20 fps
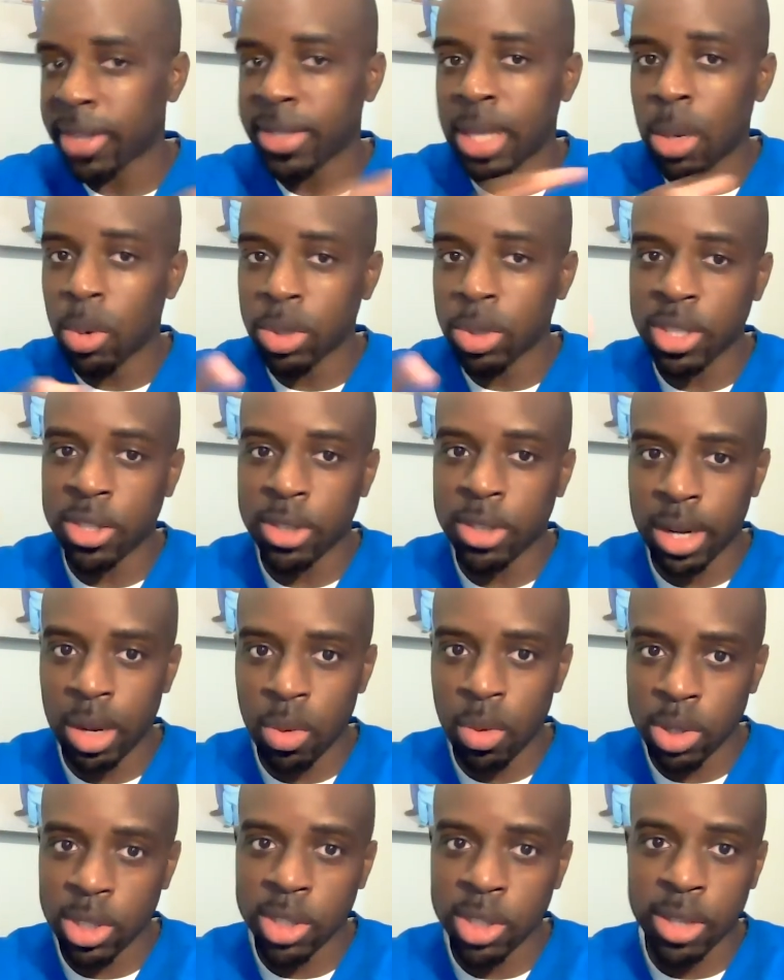That's not what the
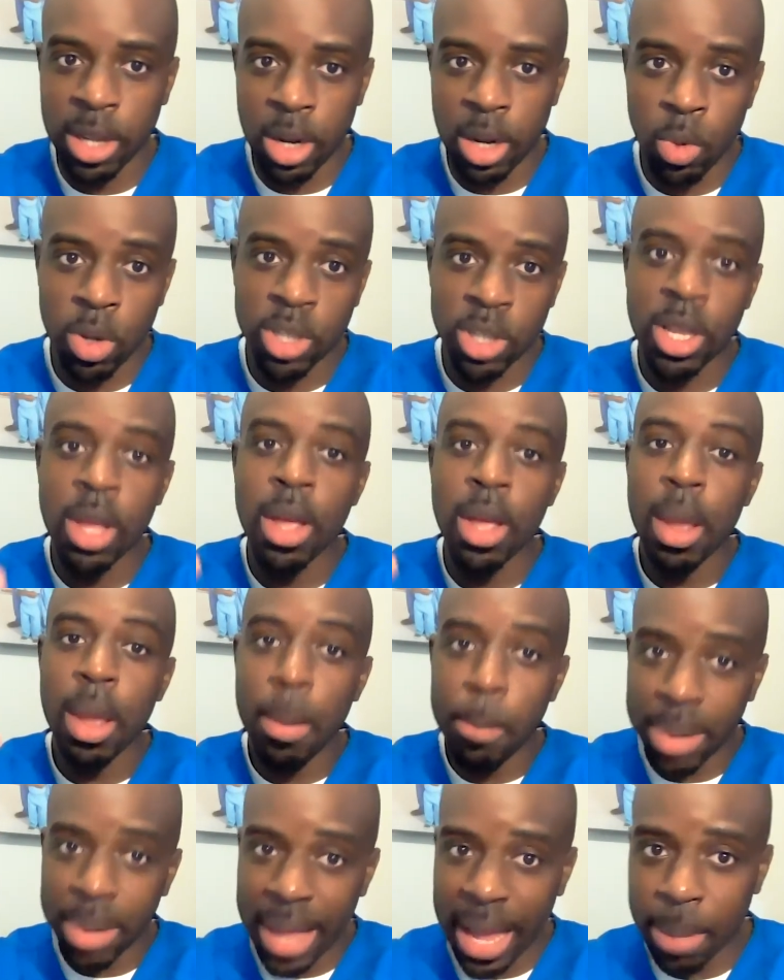study was. The study was
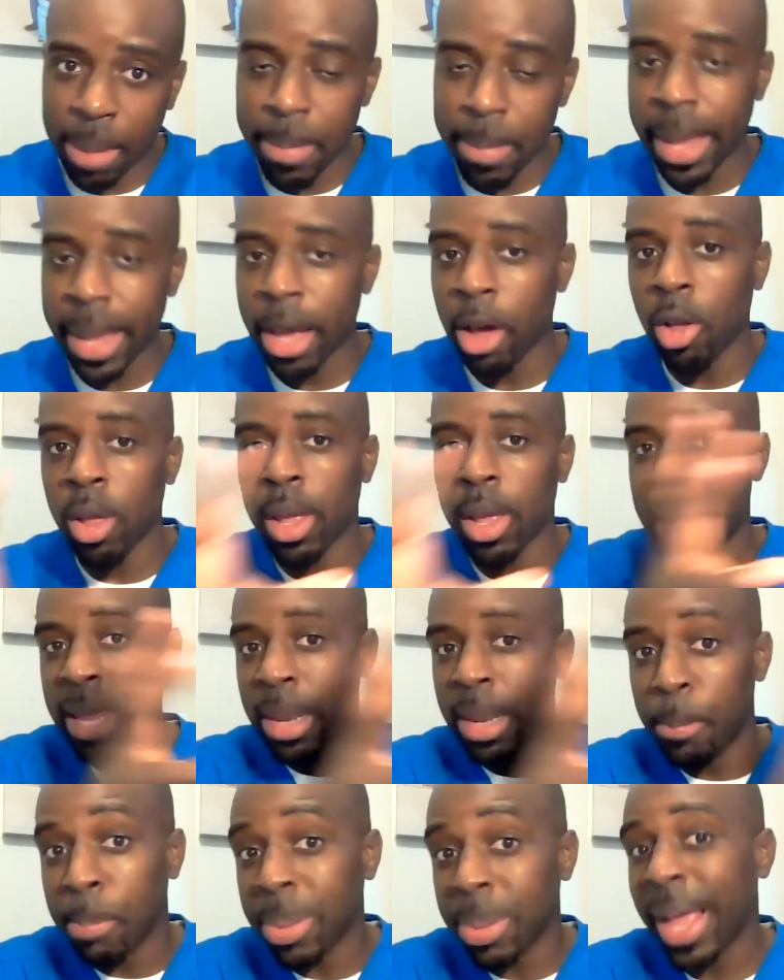Black male
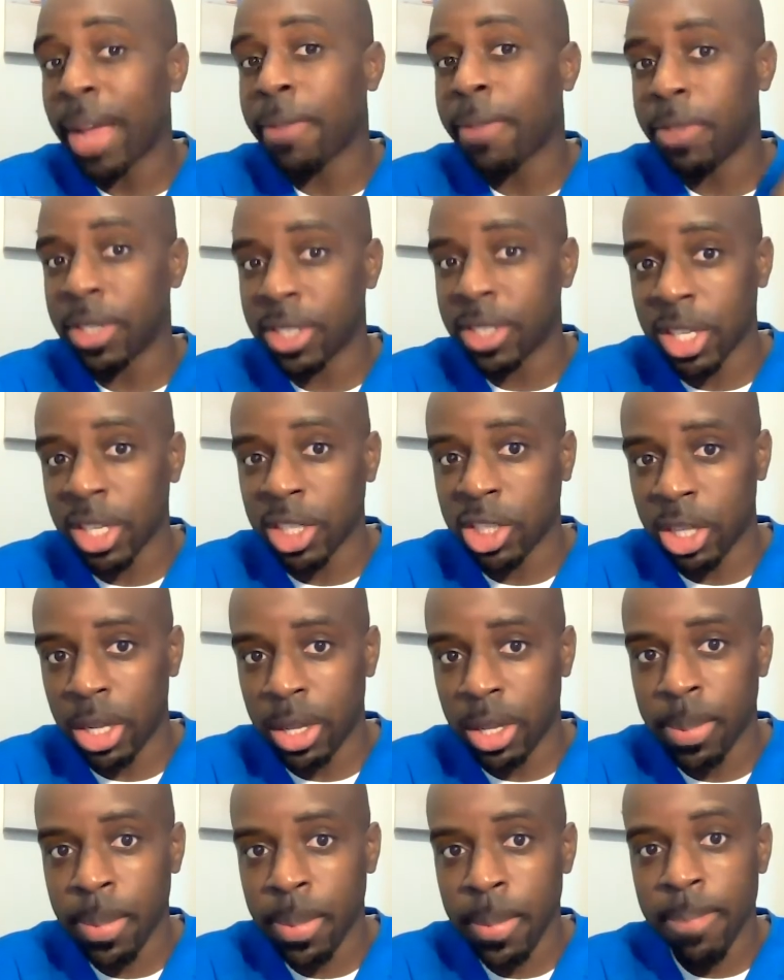and a Black
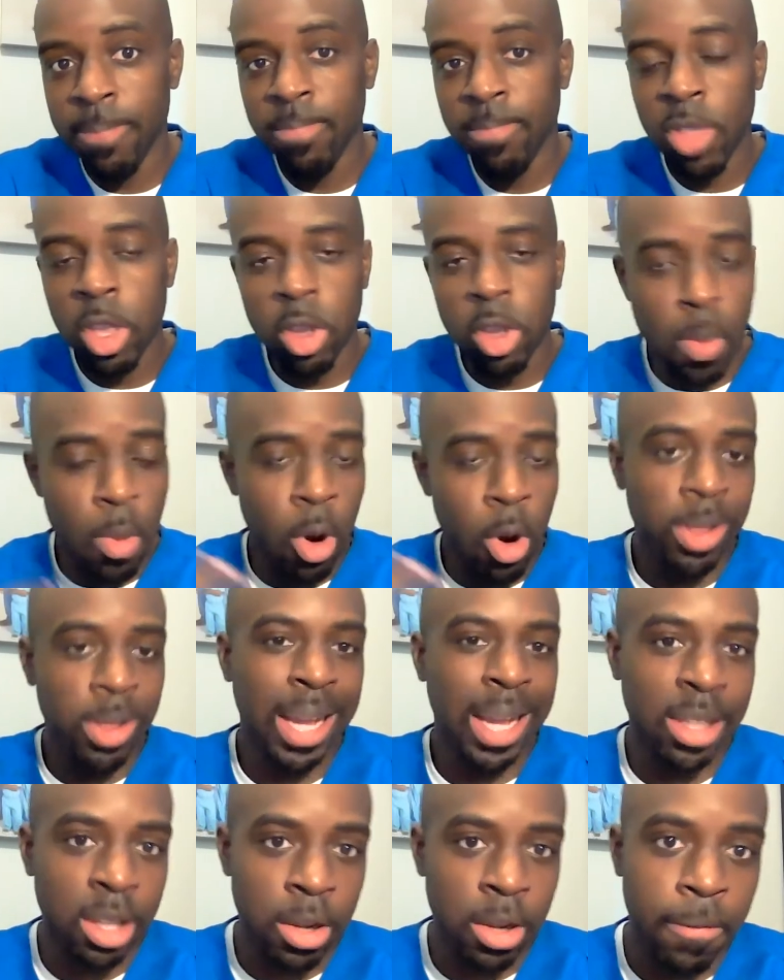physician, you're more
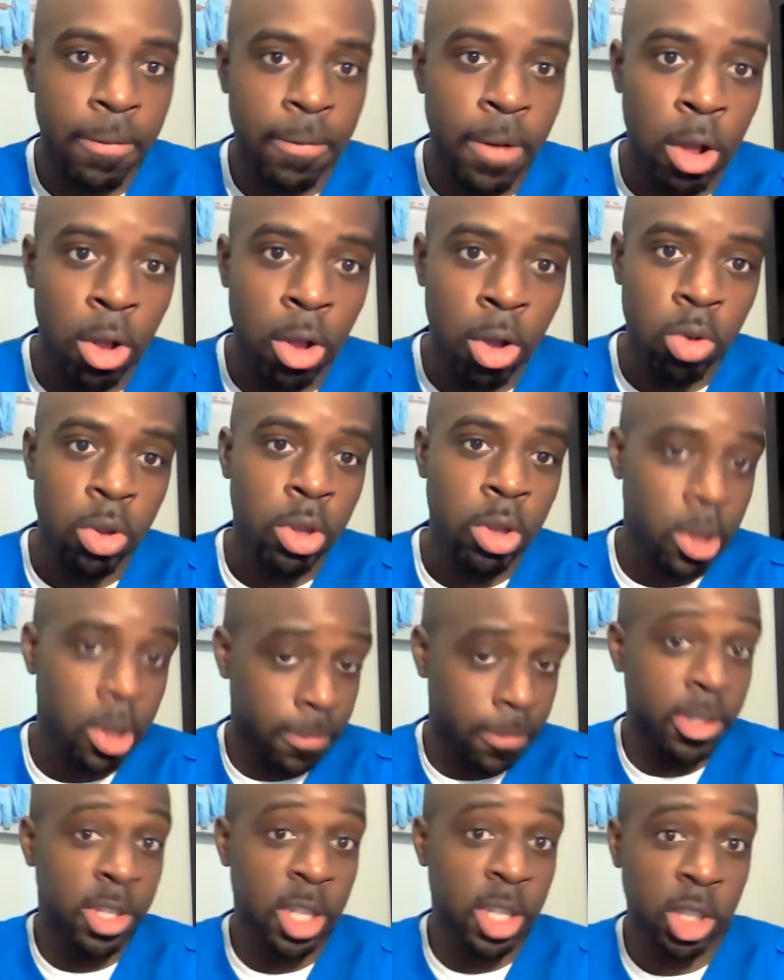likely to follow
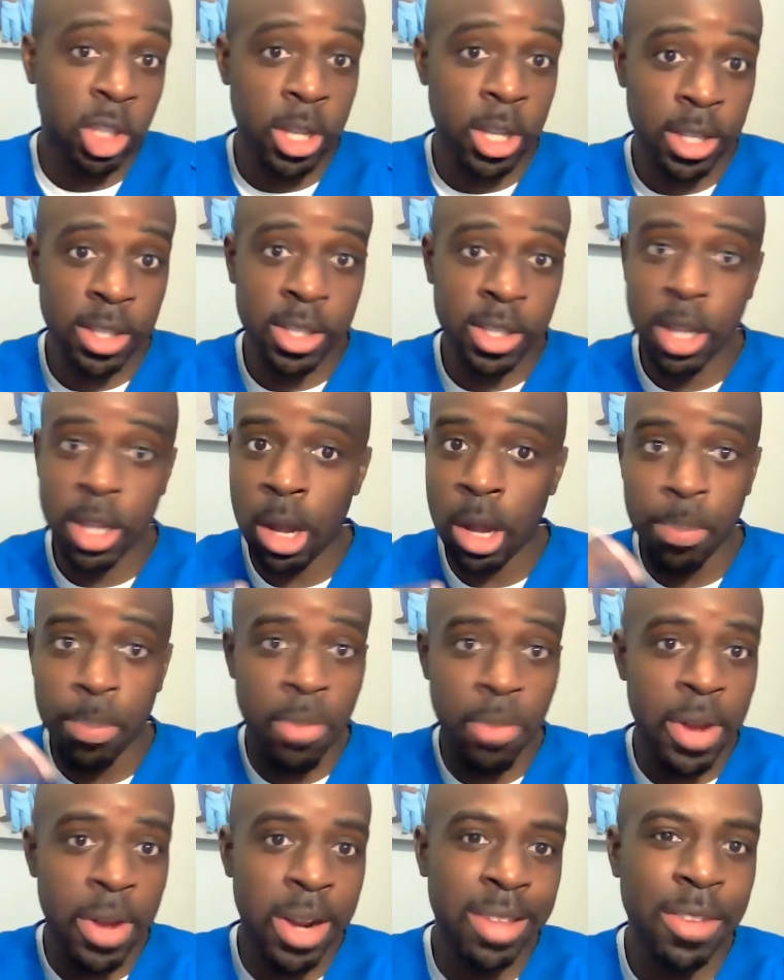the physician's
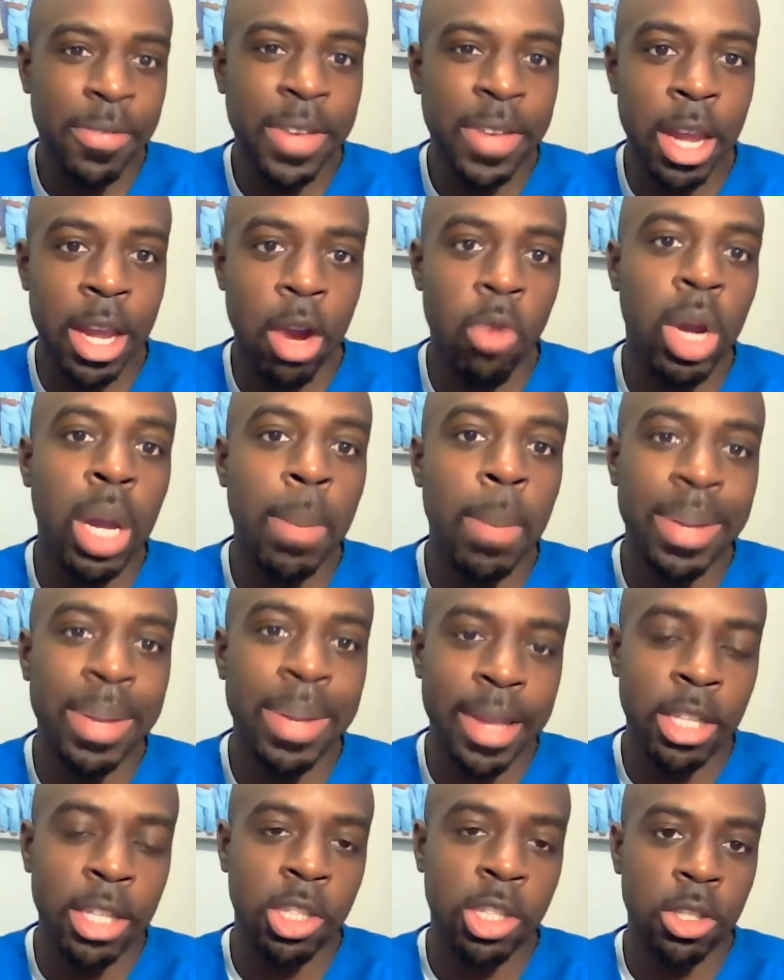preventative care
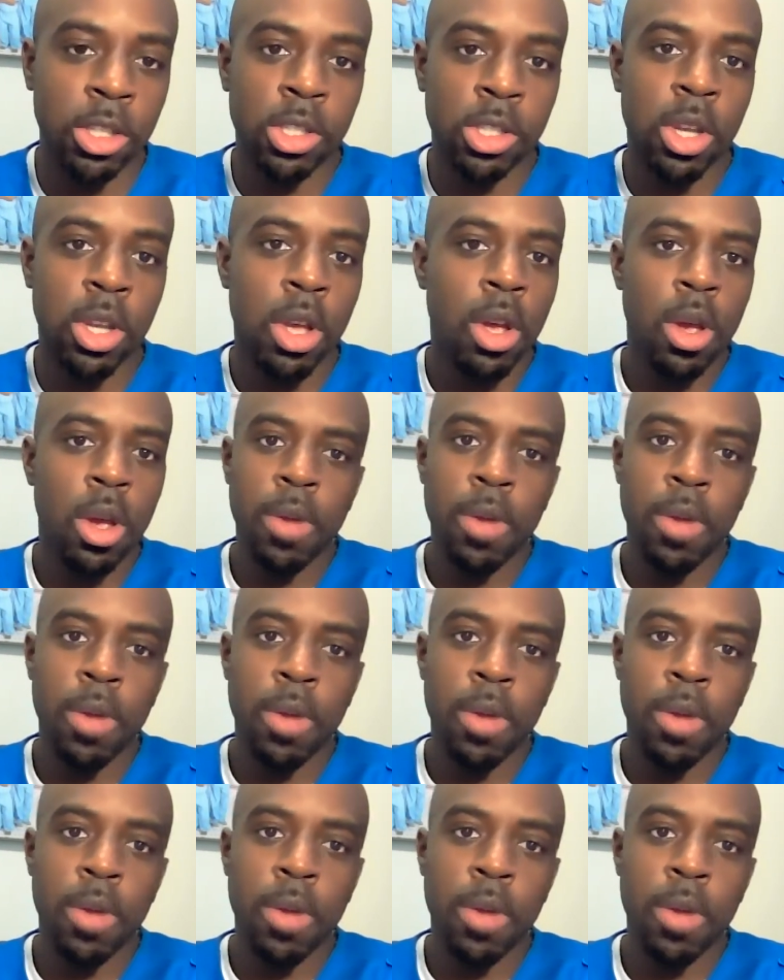recommendations.